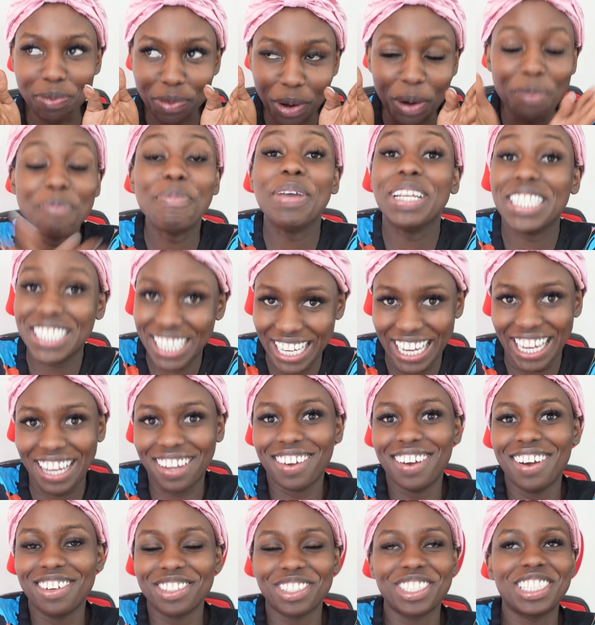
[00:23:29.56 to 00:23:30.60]

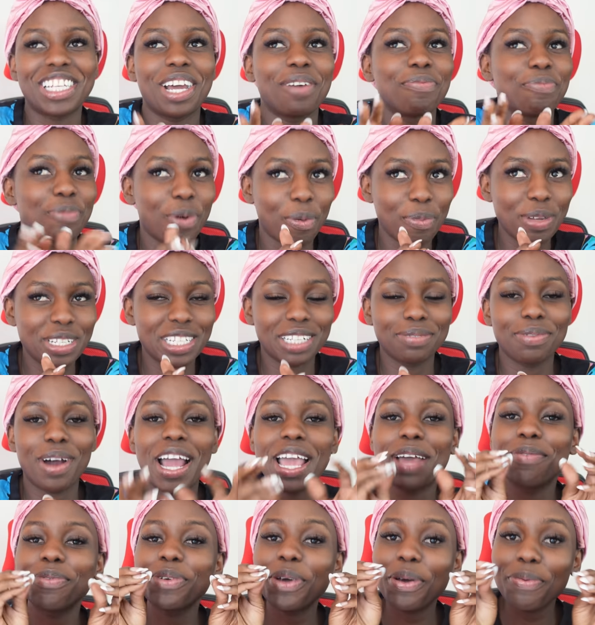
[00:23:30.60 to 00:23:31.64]
committing, I was gonna say I'm promising, but
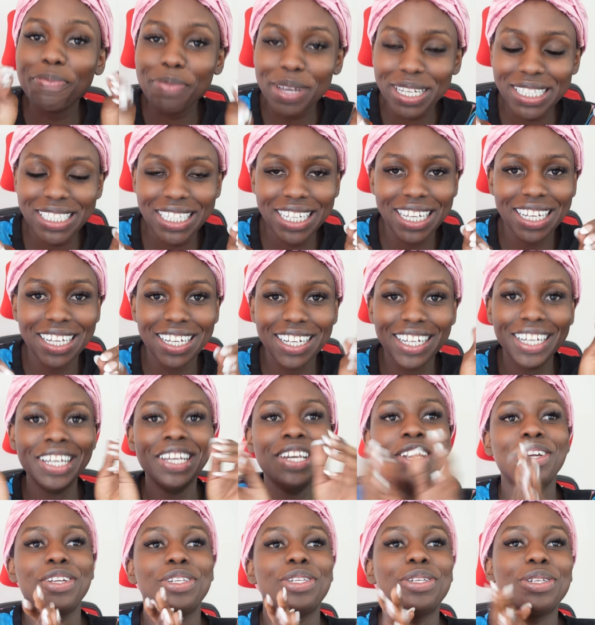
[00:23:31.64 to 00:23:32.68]
I am committing
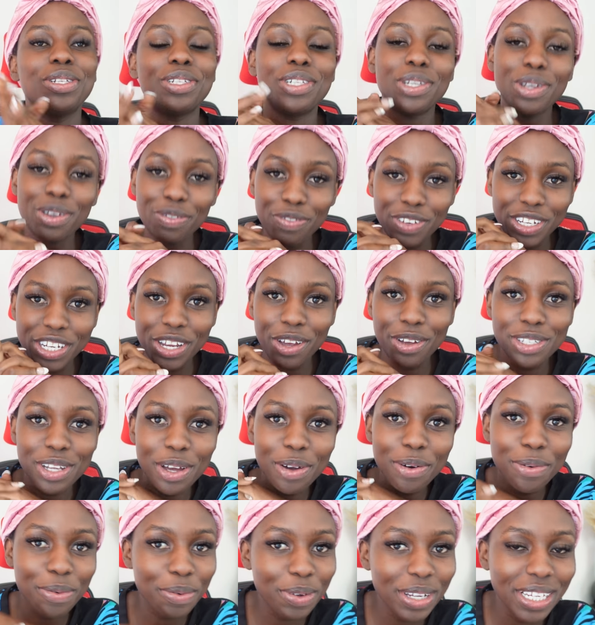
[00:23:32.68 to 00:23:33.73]
to 2 videos
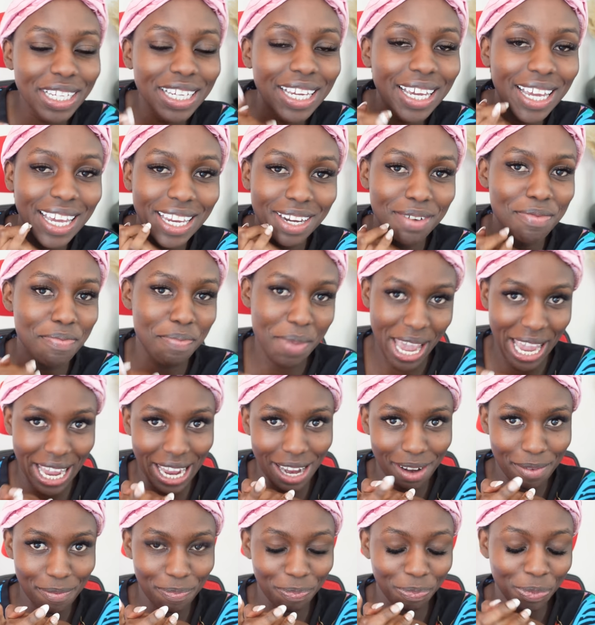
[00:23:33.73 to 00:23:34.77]
a week in
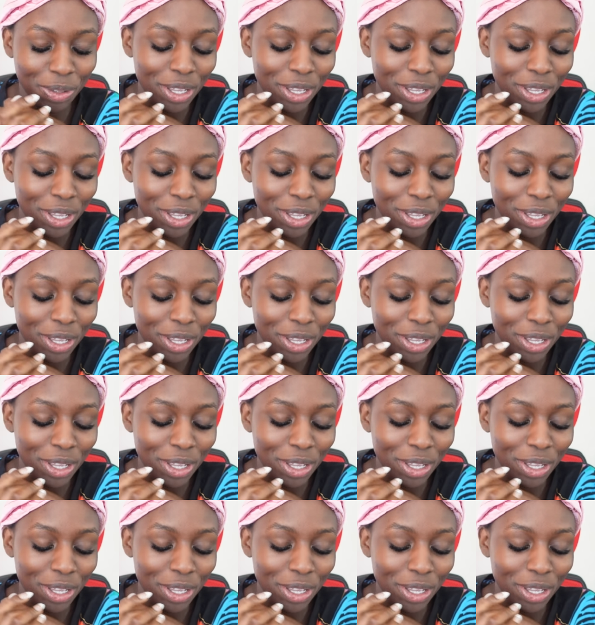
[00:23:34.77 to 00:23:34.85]
May.